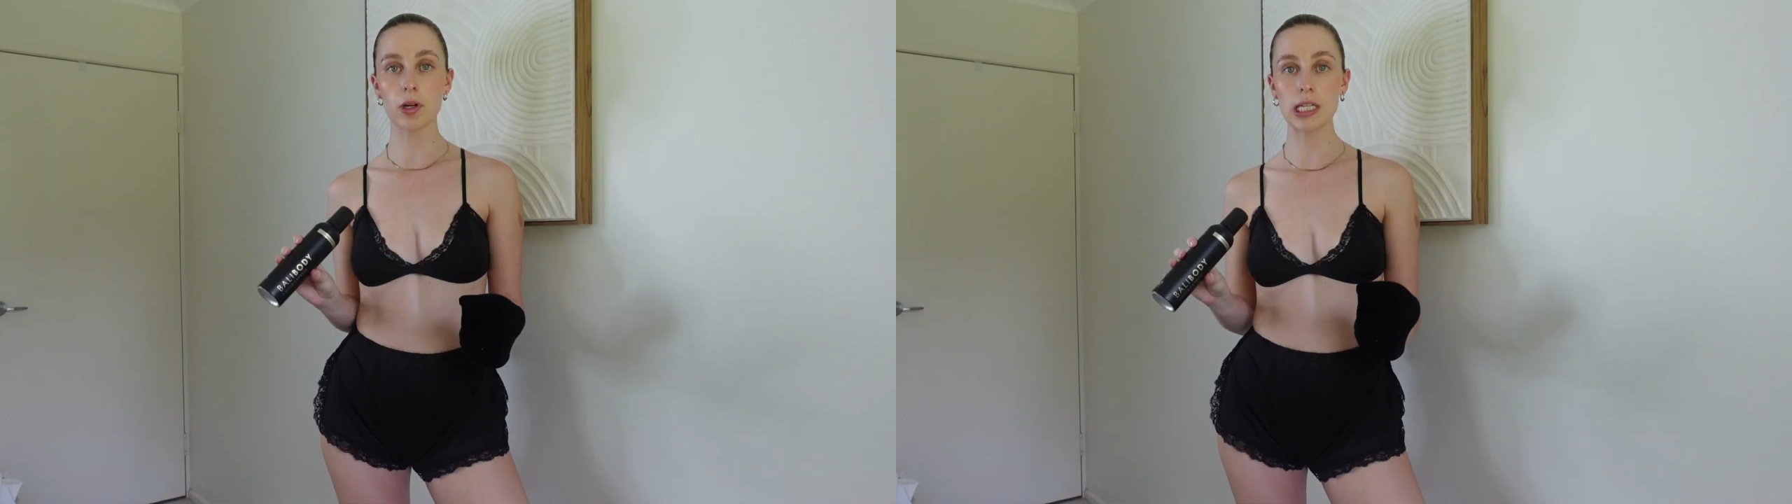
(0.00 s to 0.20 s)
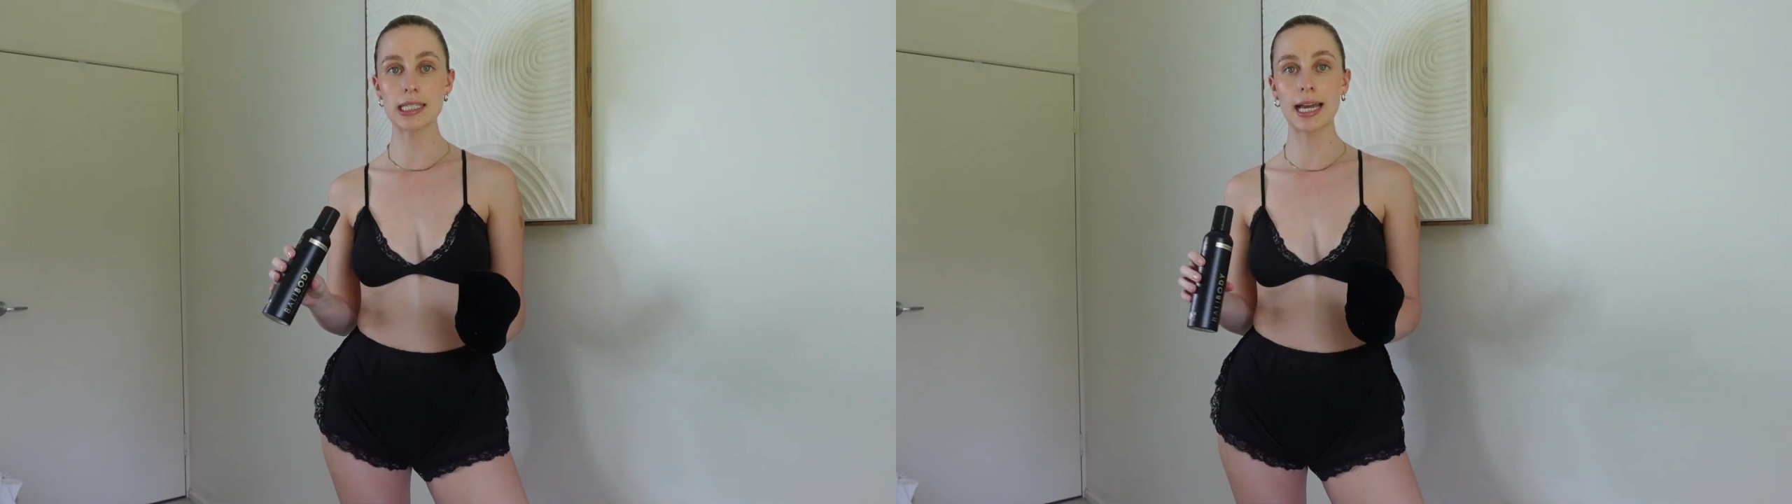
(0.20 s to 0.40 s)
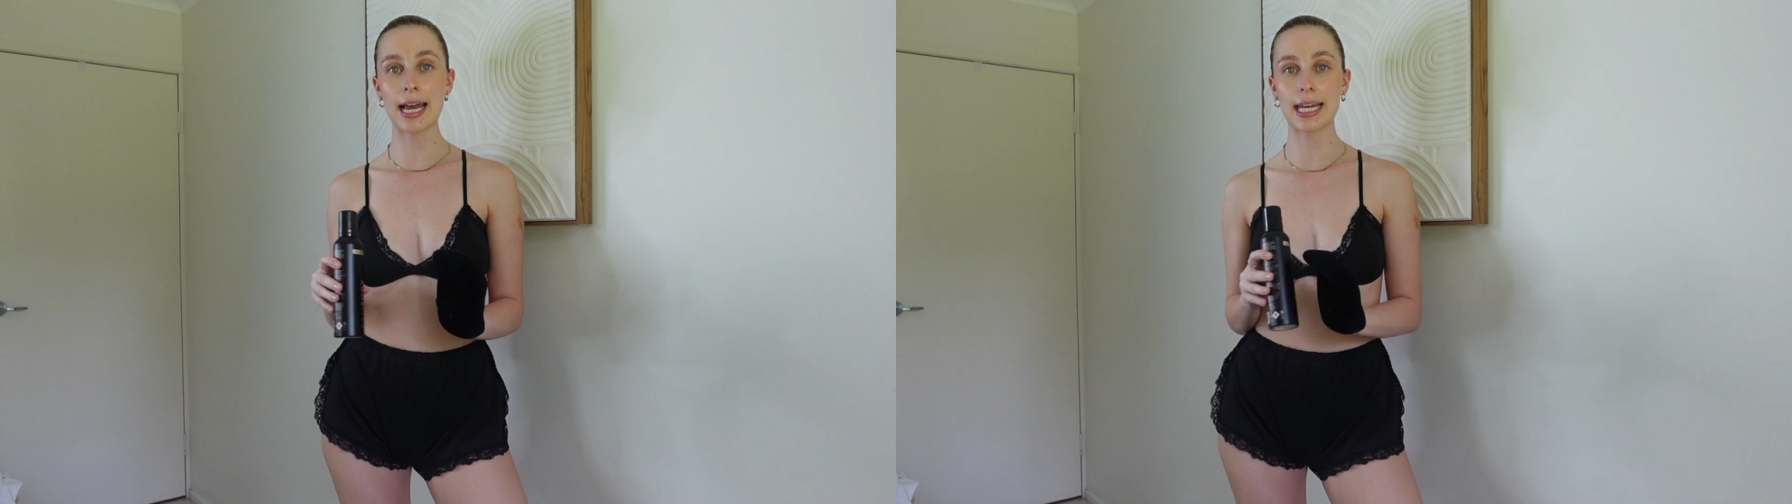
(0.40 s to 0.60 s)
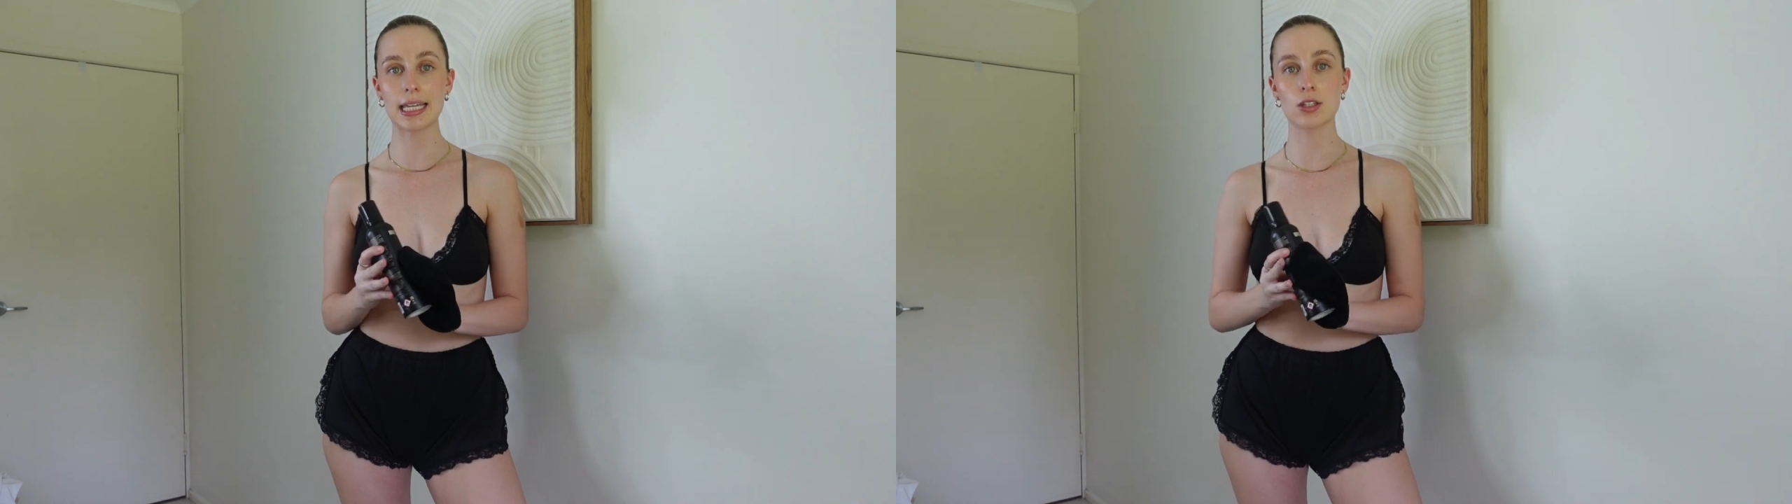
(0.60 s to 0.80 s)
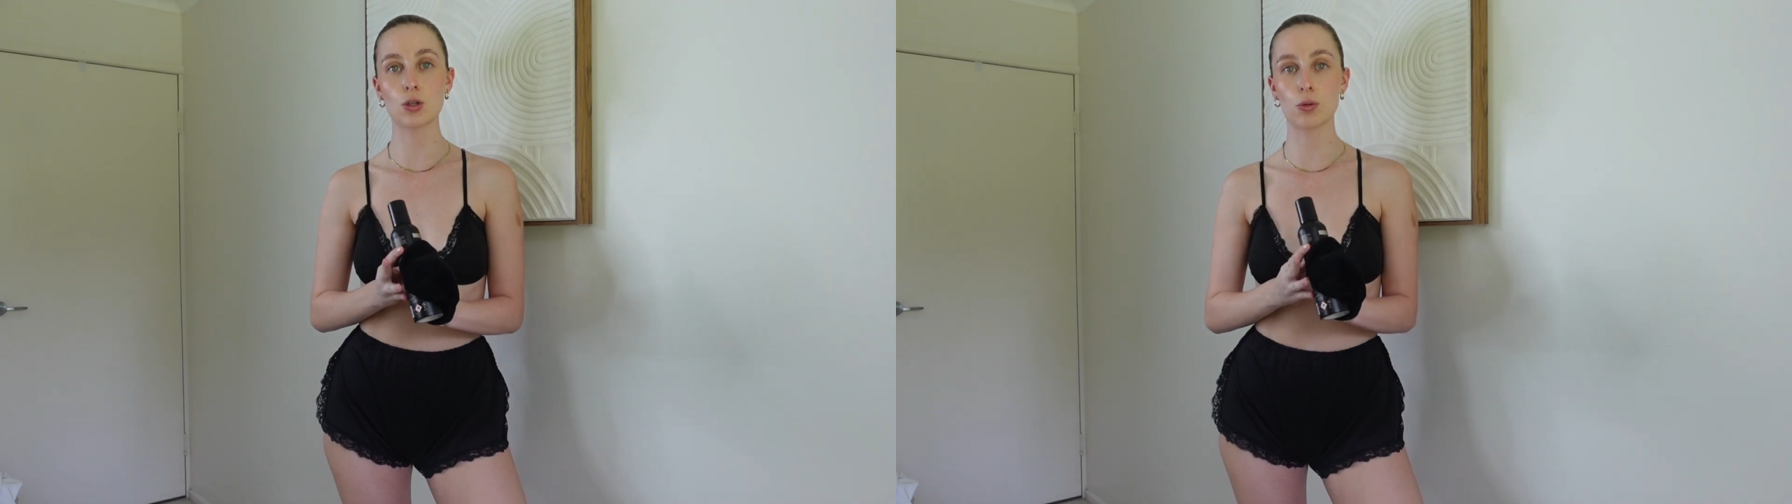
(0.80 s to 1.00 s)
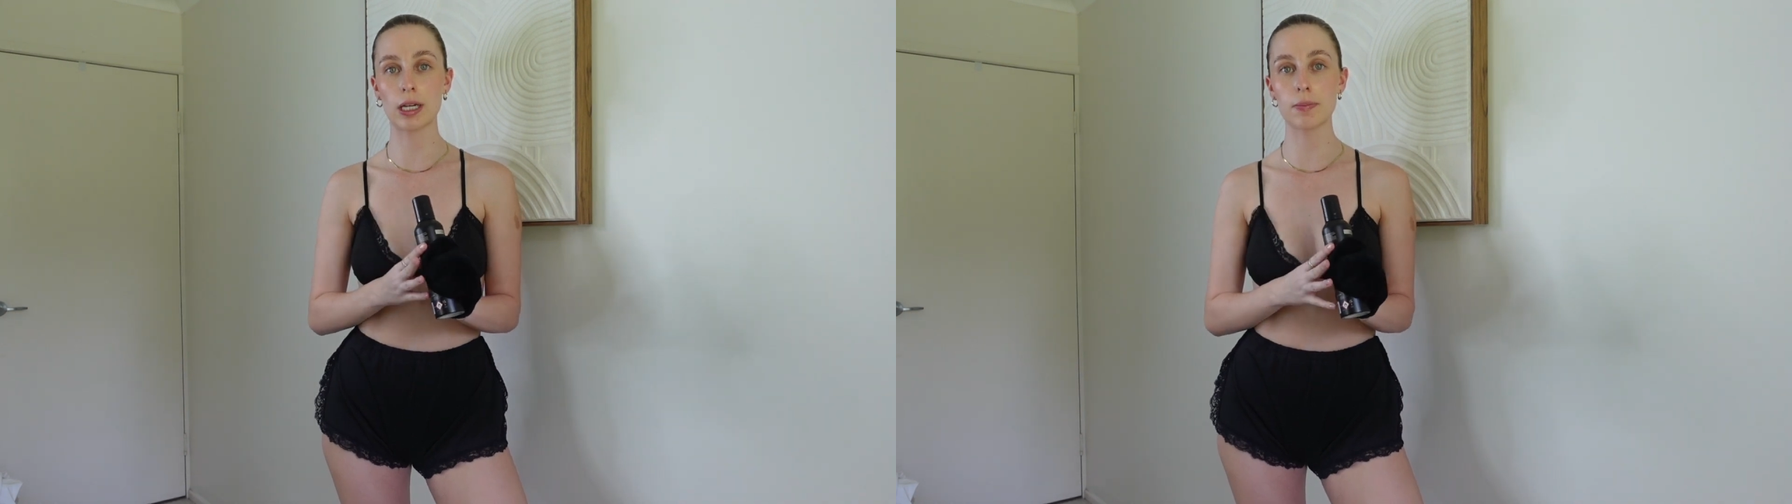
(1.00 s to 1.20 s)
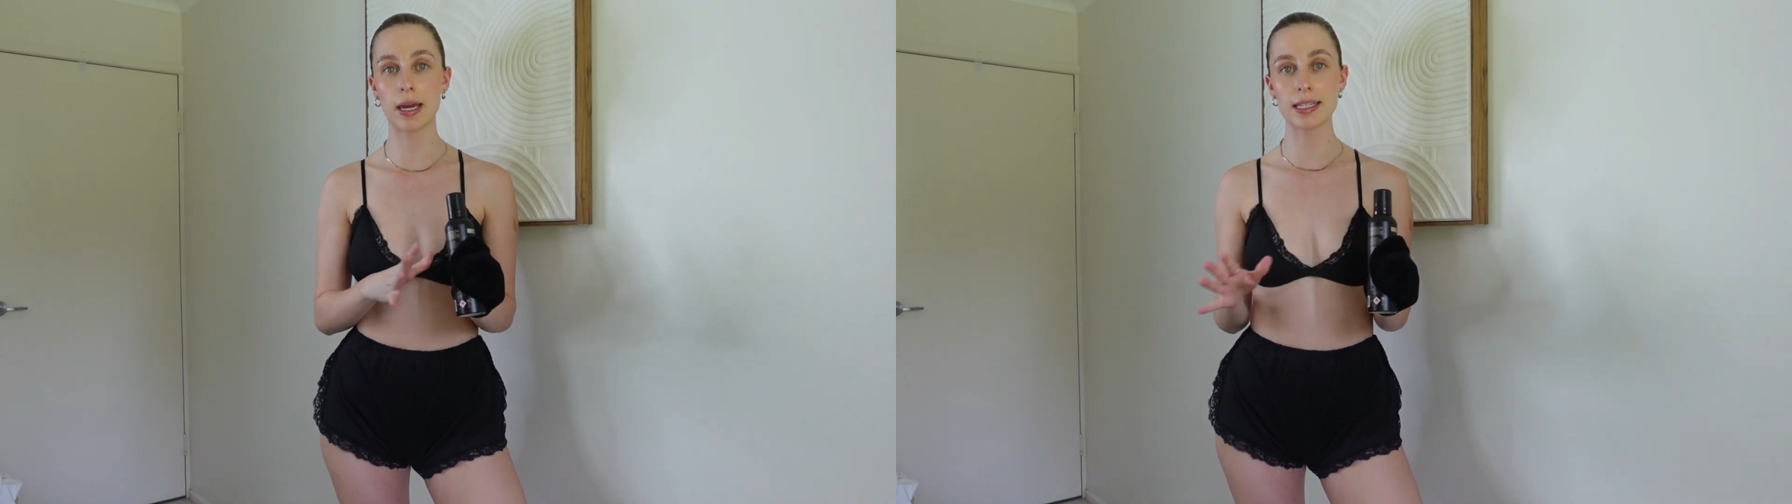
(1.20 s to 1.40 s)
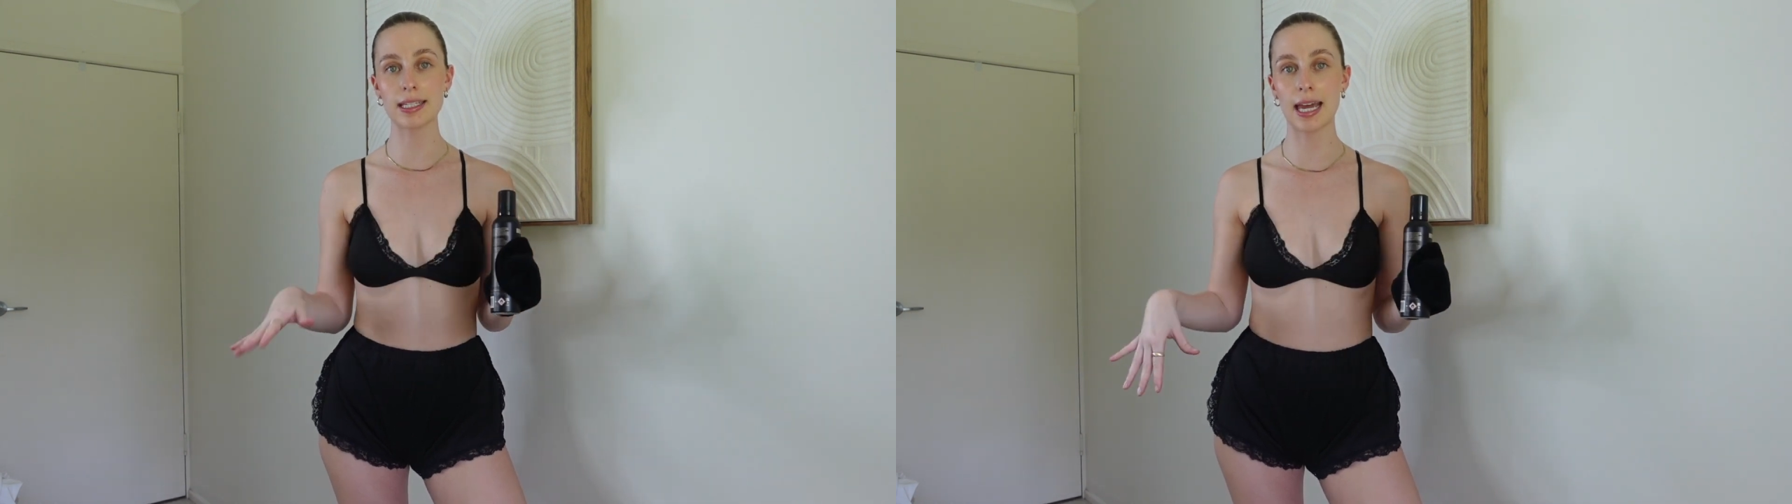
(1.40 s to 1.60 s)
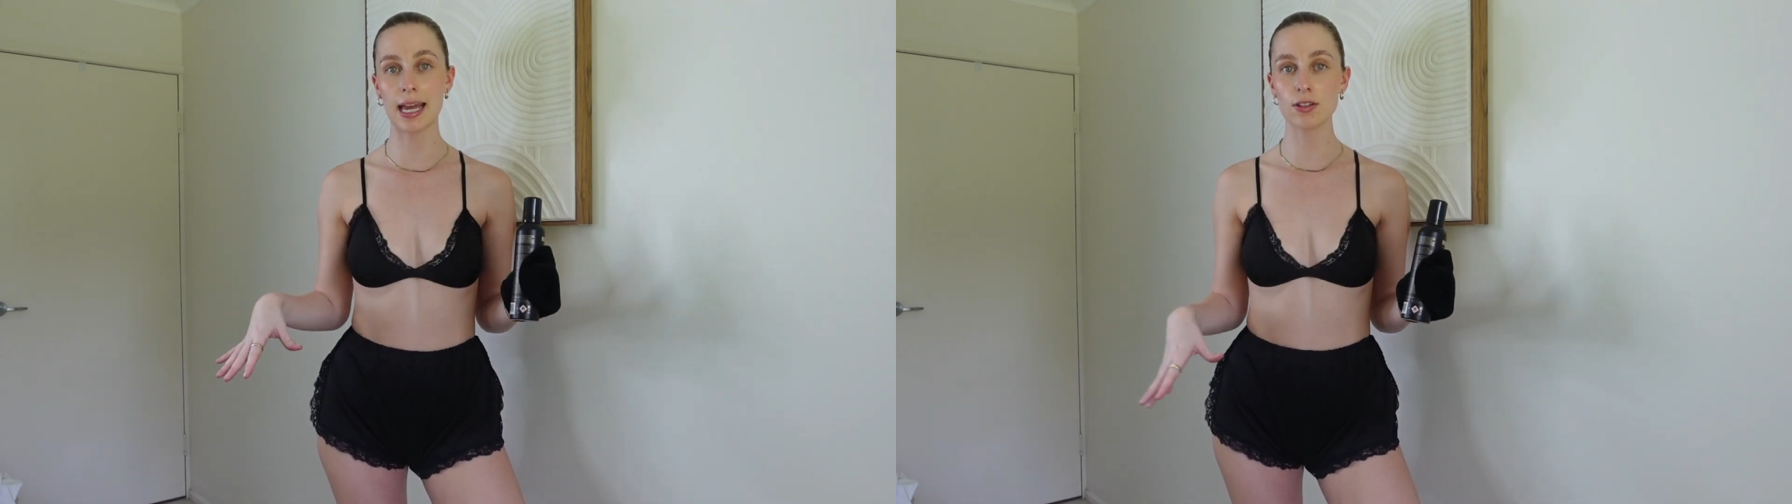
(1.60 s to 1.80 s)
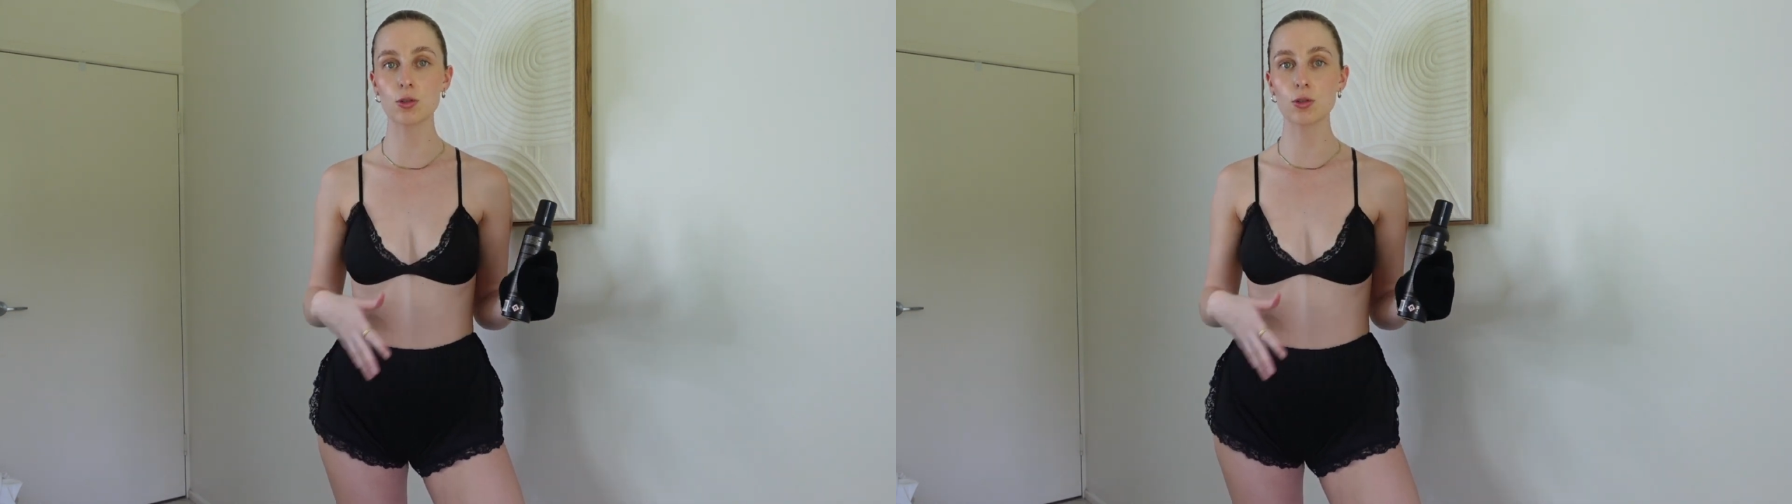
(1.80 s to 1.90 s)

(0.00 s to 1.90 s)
Body's tan is a green based tan,